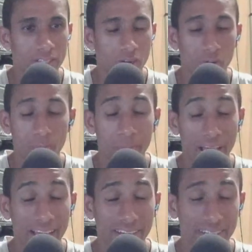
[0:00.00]
are
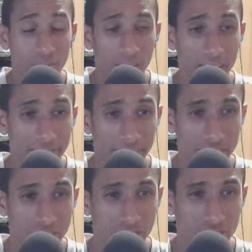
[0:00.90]
bad graphics,